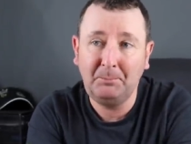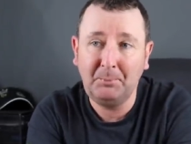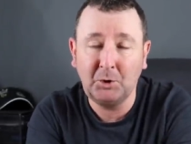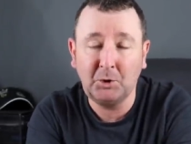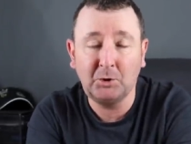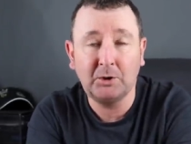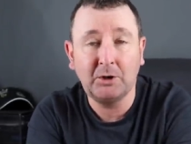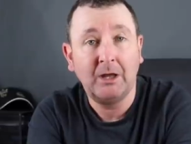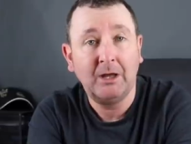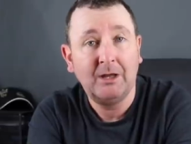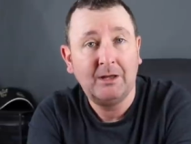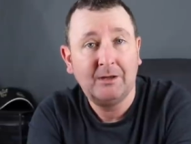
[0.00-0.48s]

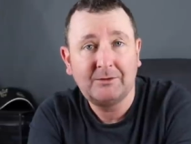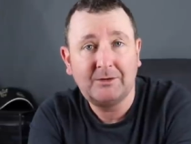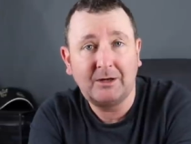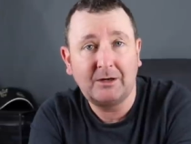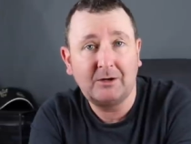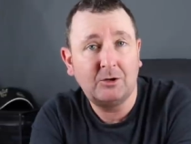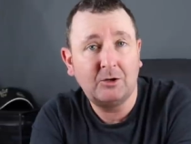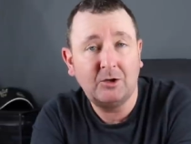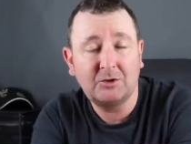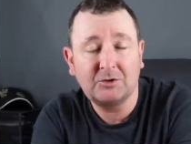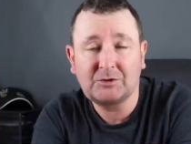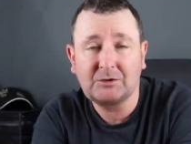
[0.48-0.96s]
But
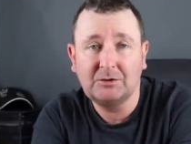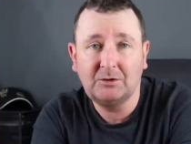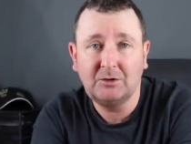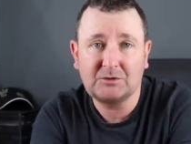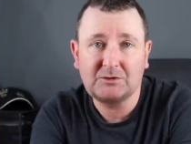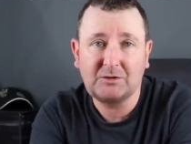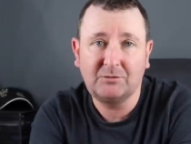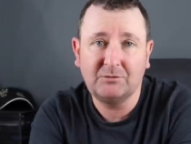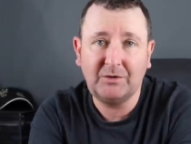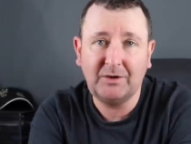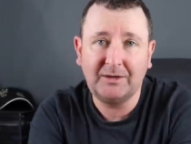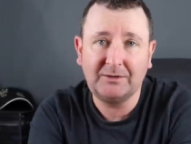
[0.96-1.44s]
there are lots and
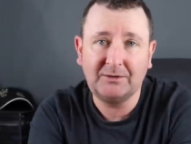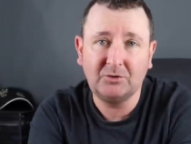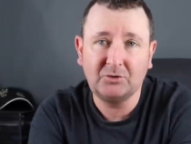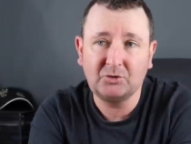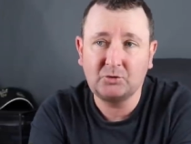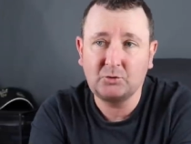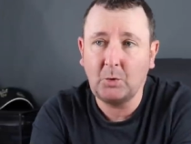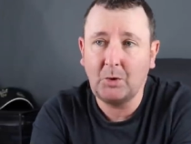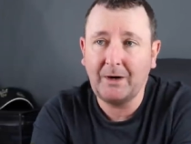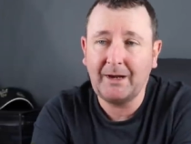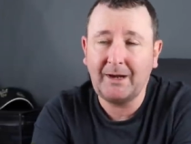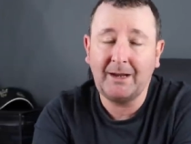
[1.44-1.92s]
lots of
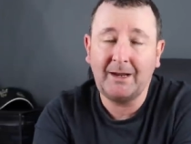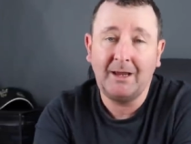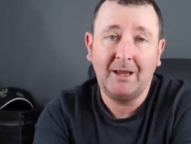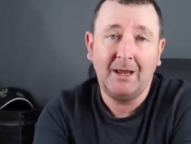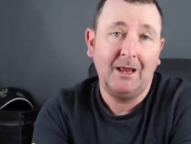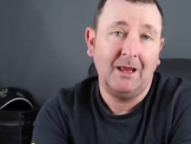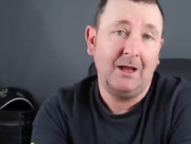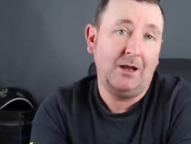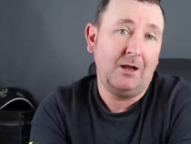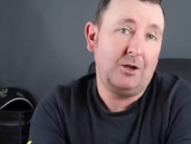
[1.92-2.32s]
venues where